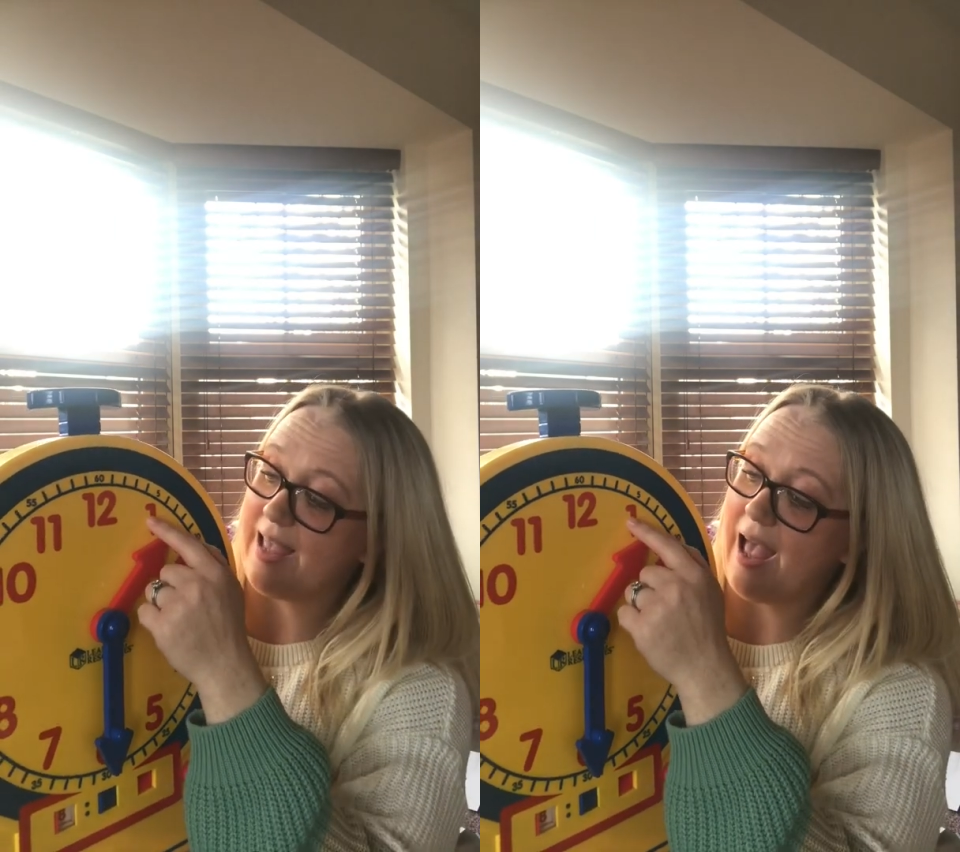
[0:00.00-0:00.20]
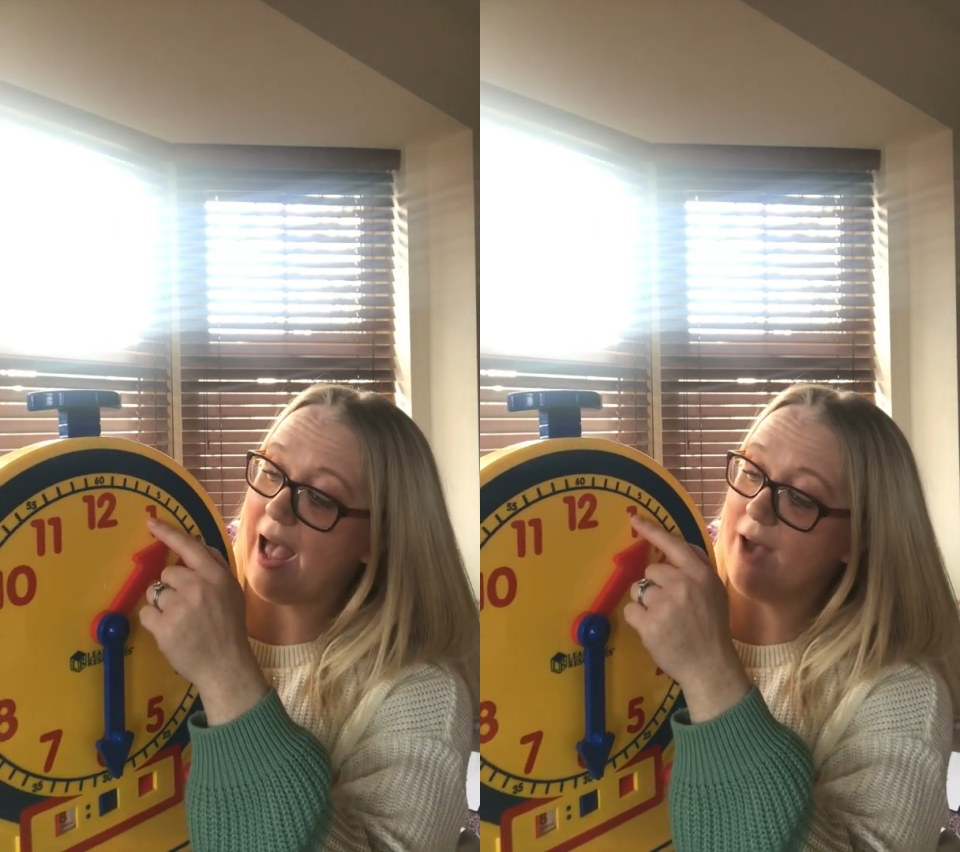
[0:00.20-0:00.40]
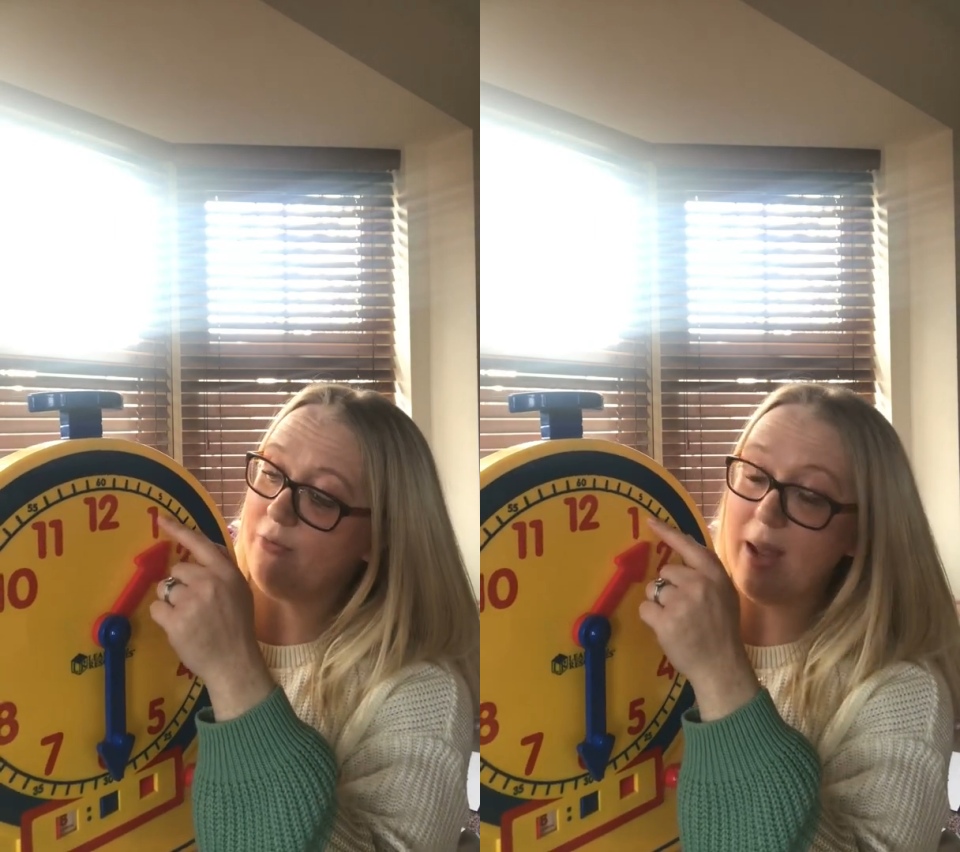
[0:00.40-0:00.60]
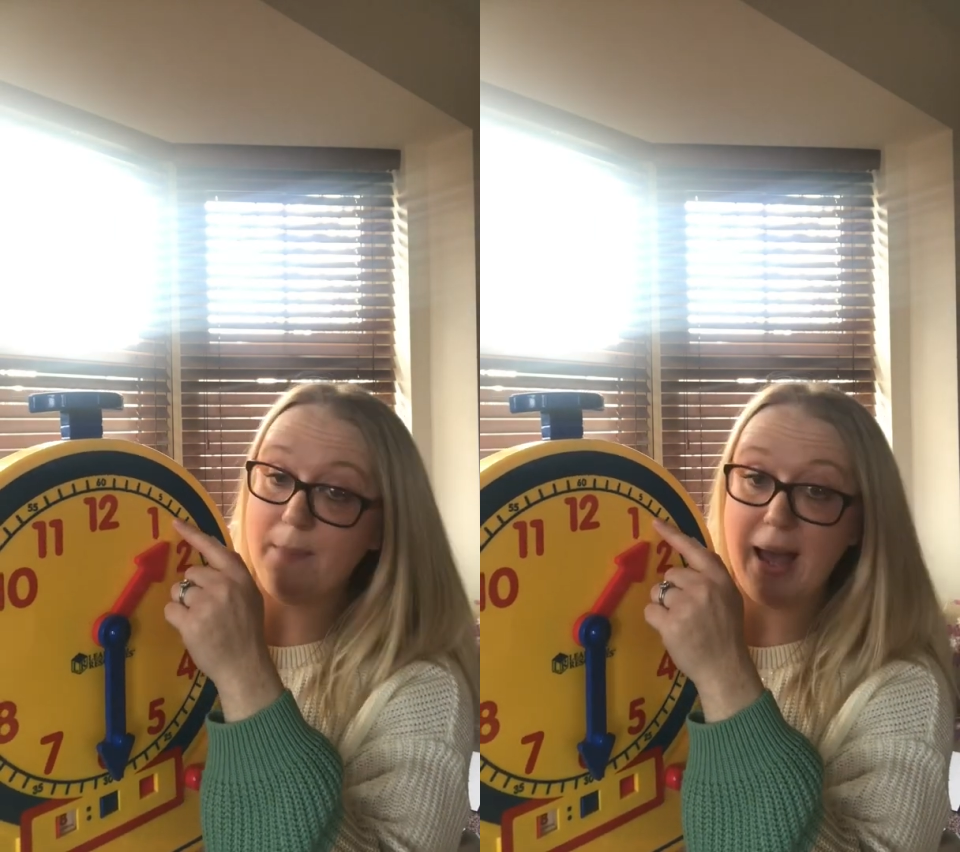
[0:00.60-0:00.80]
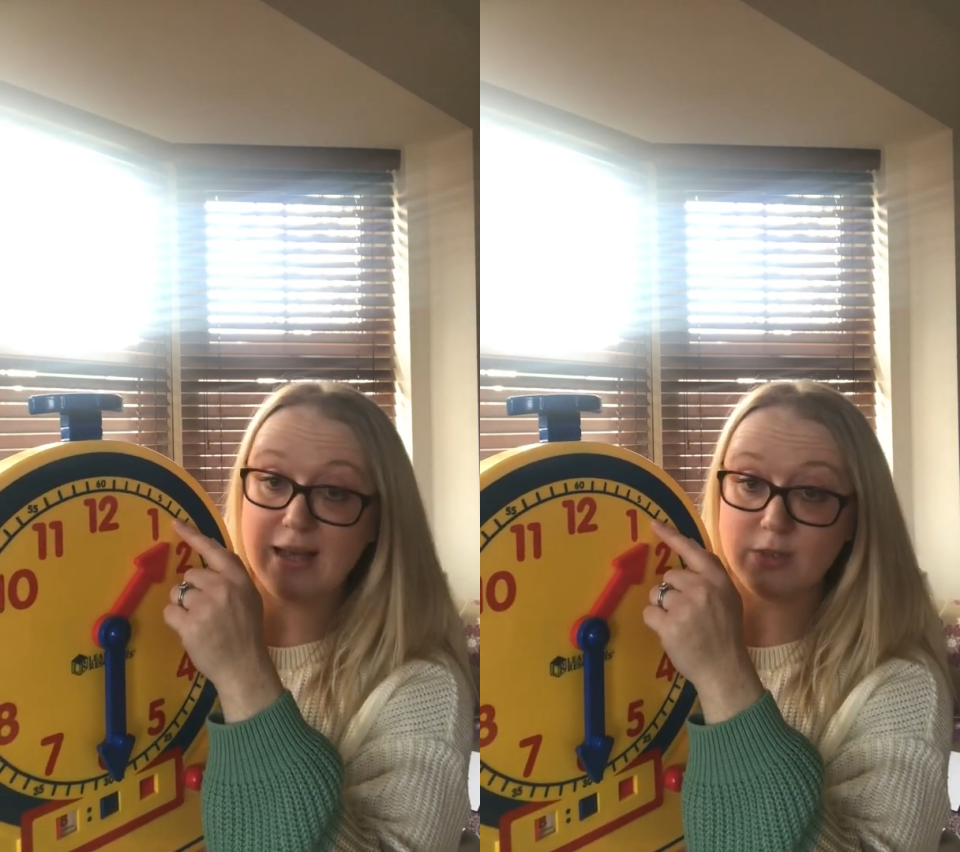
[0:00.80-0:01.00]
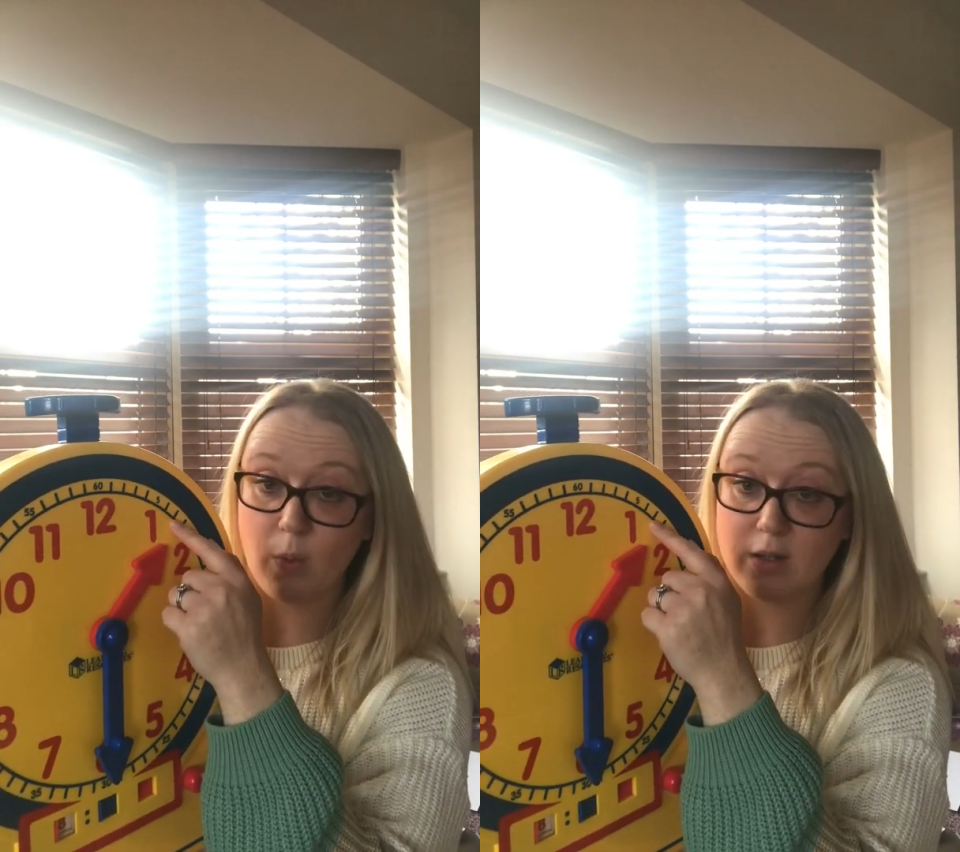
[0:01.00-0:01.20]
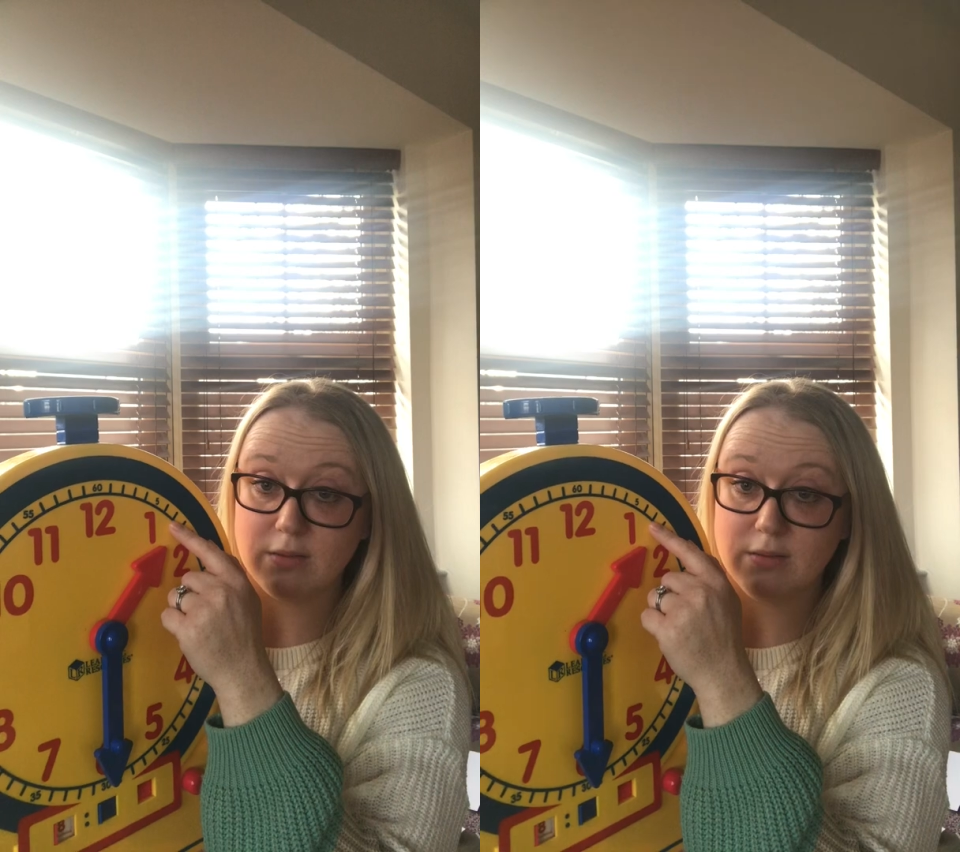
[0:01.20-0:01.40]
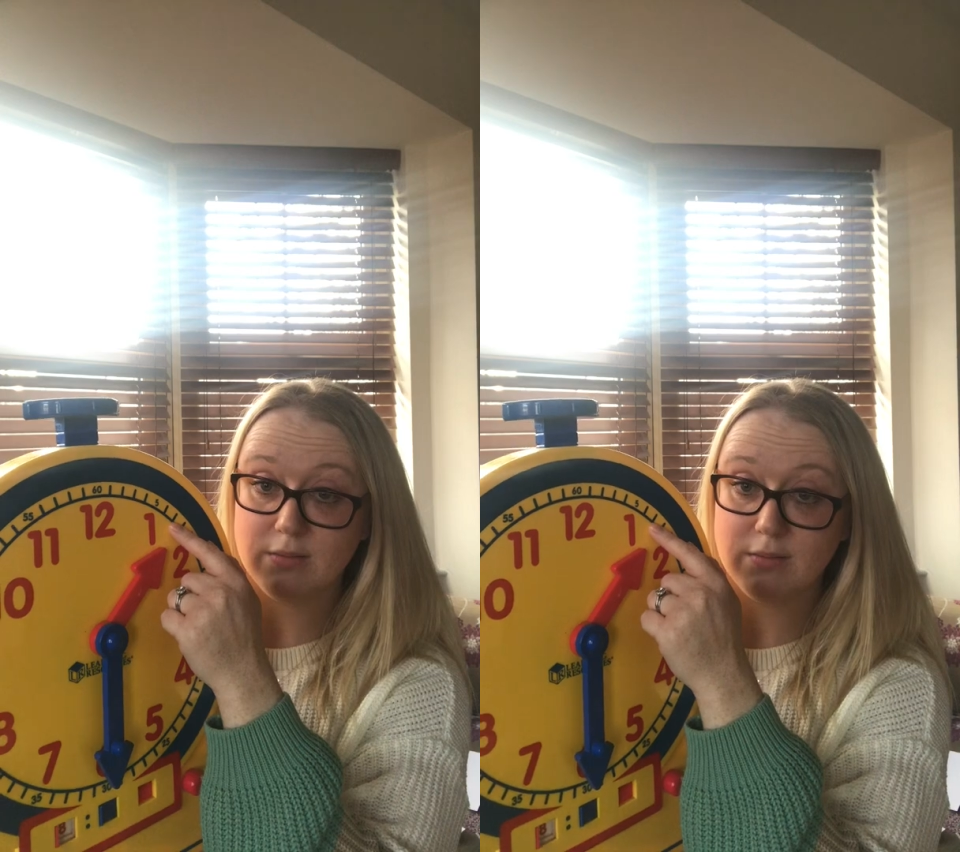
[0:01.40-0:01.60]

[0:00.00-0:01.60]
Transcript: halfway past 1,